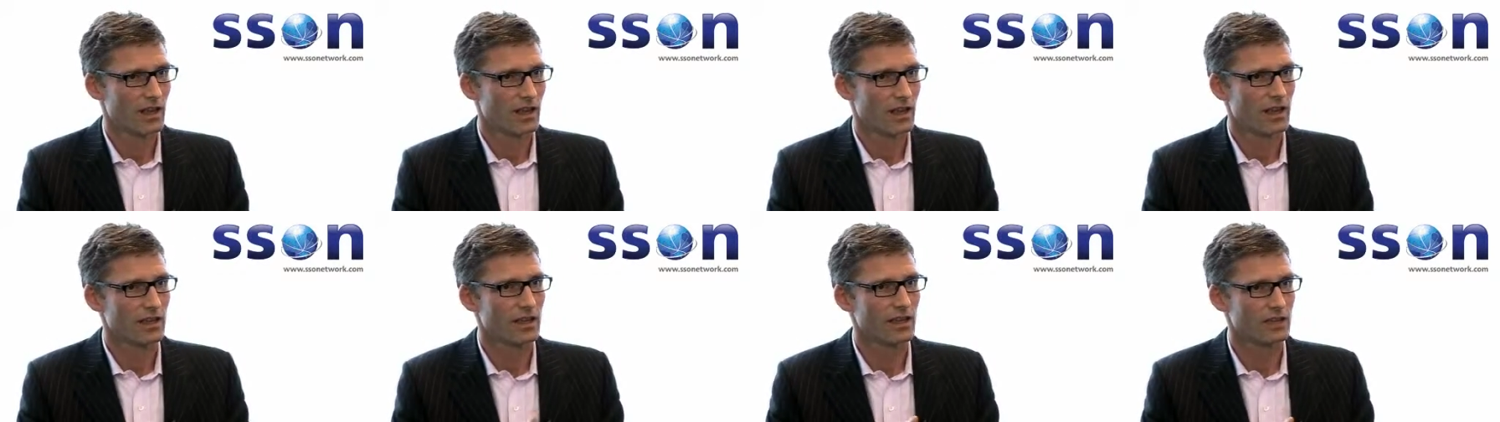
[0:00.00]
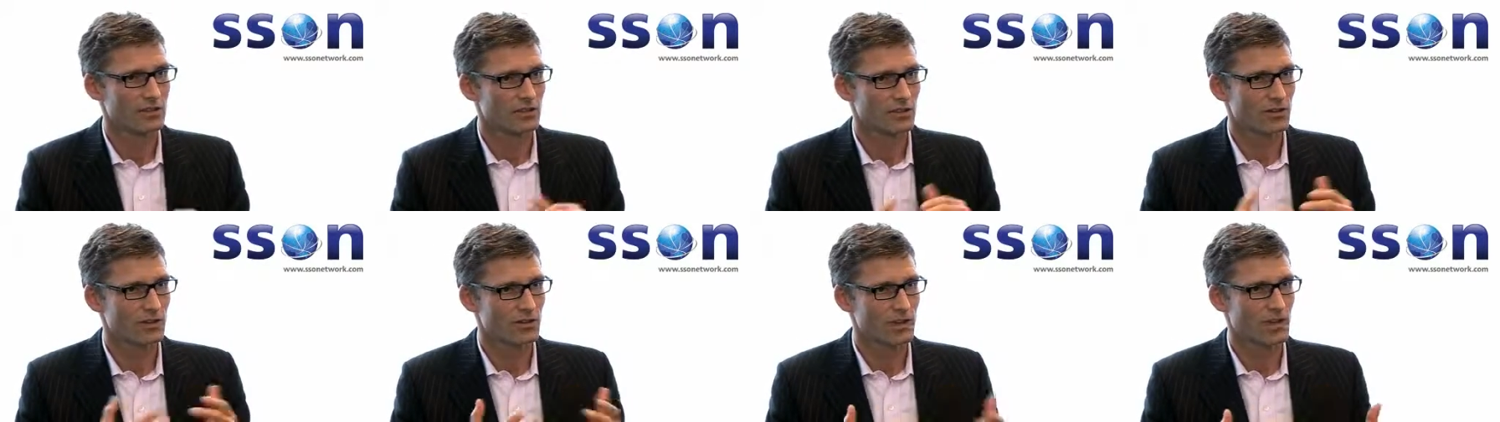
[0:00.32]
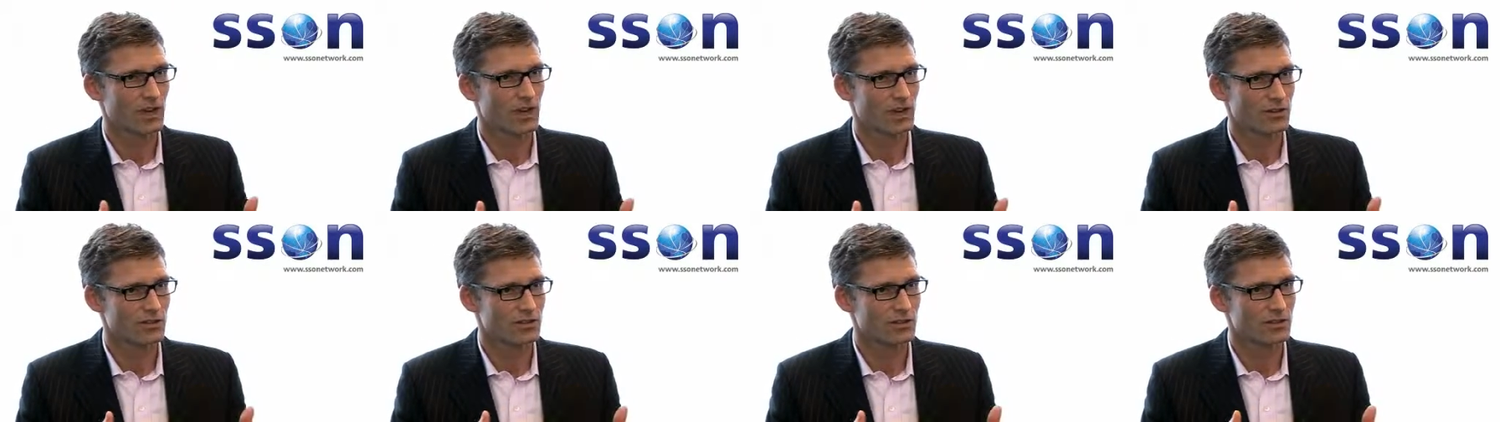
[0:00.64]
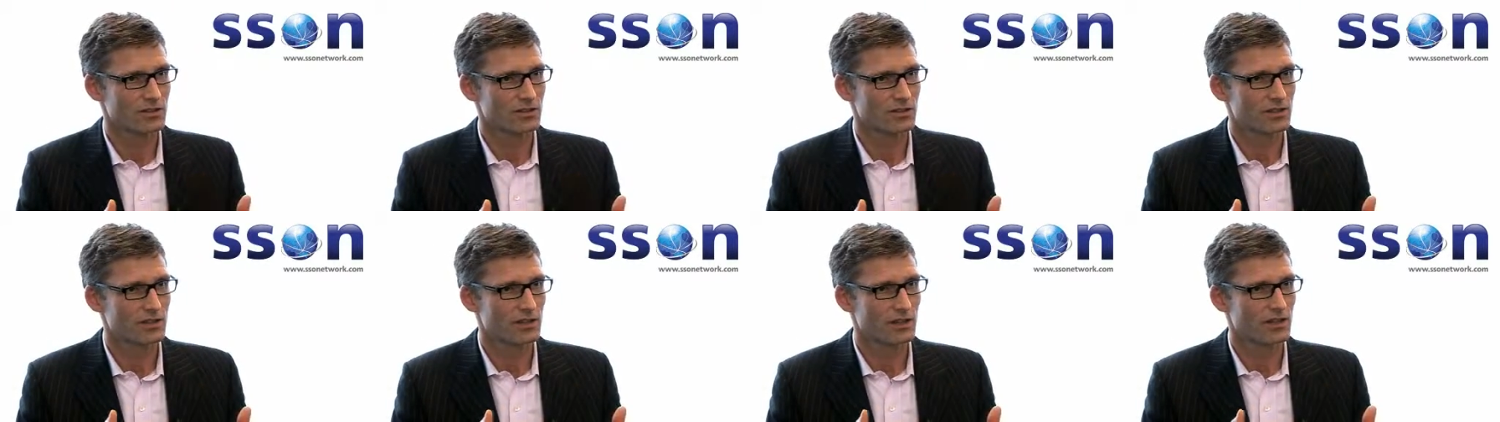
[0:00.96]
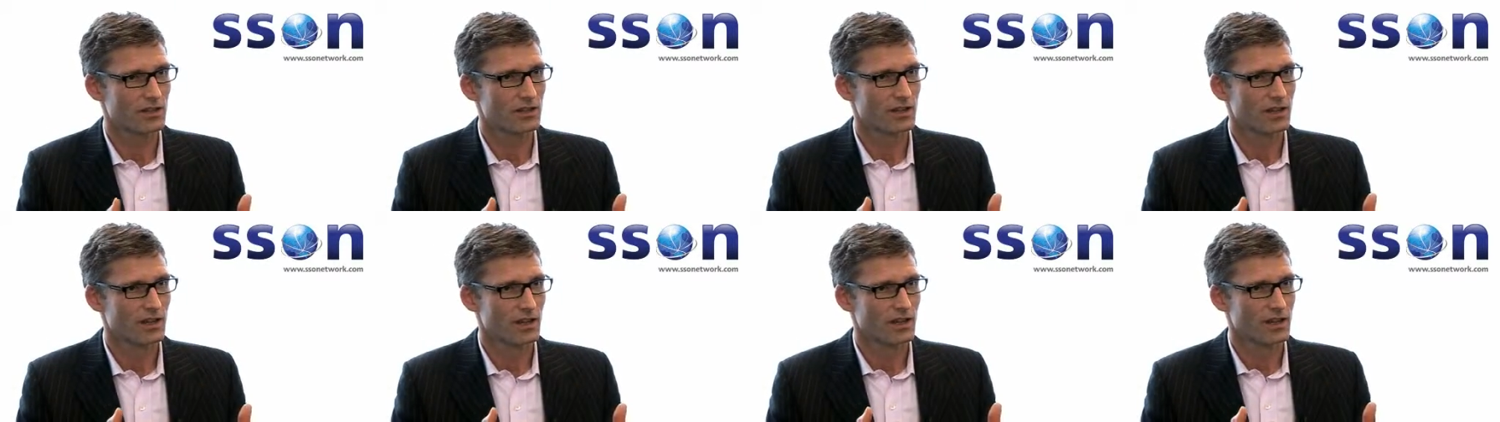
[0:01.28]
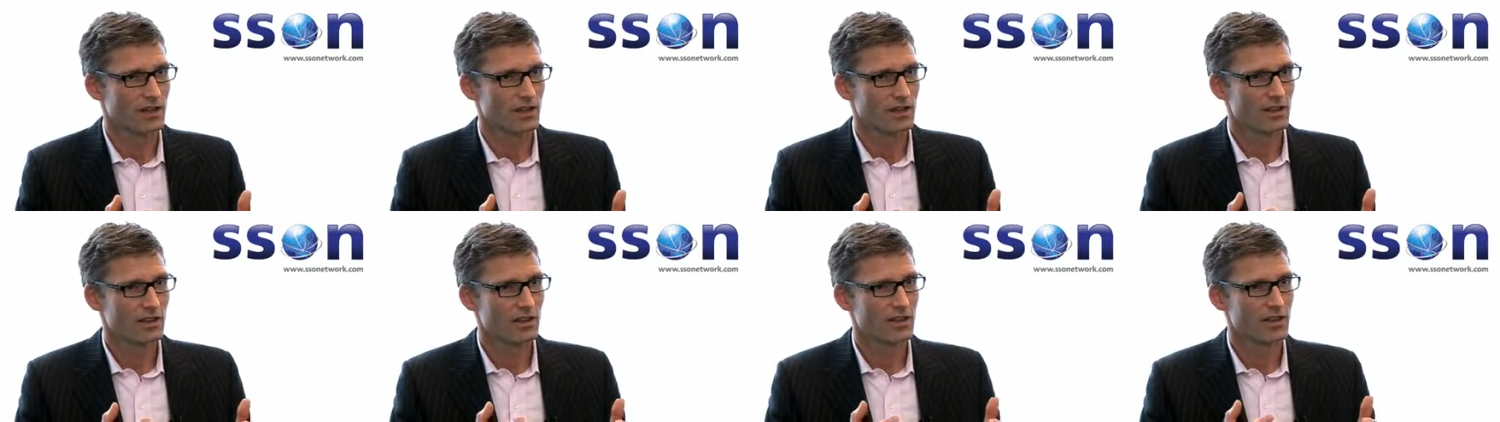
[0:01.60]
And that's not the case. It's the,
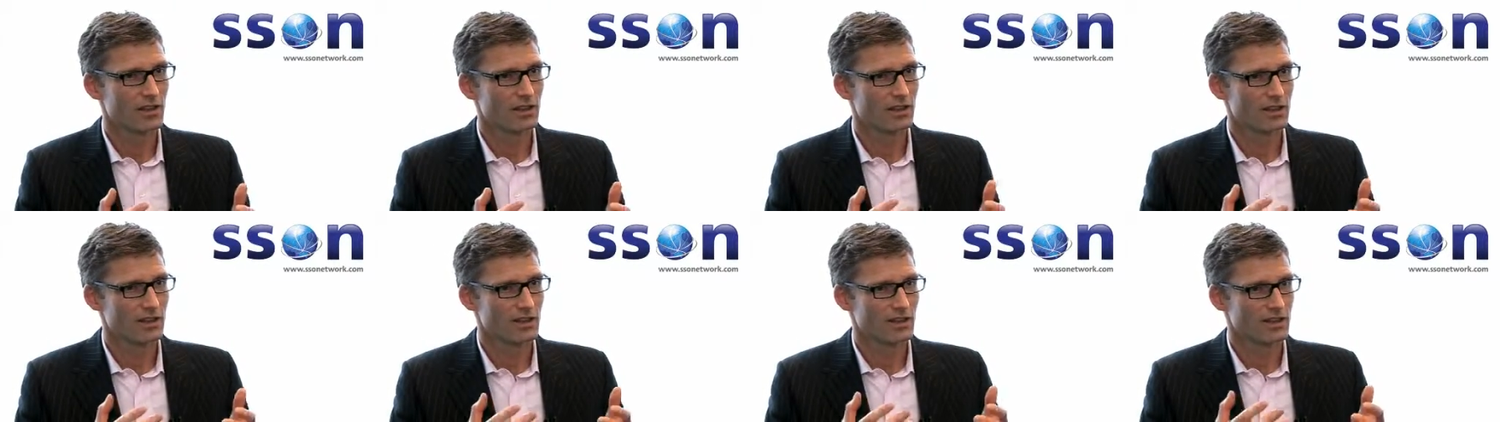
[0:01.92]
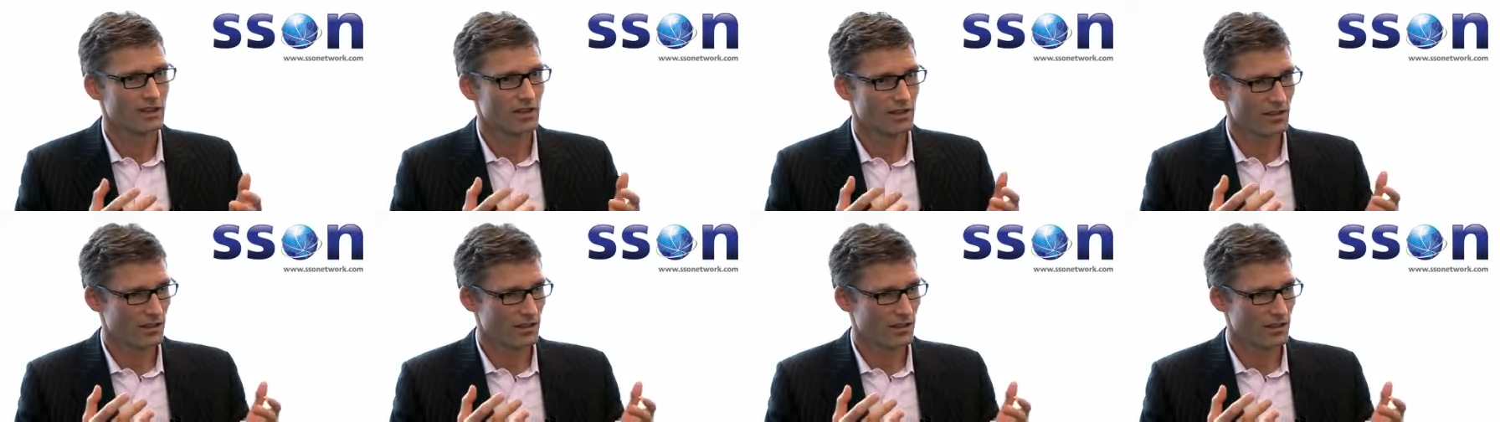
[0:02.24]
the, the,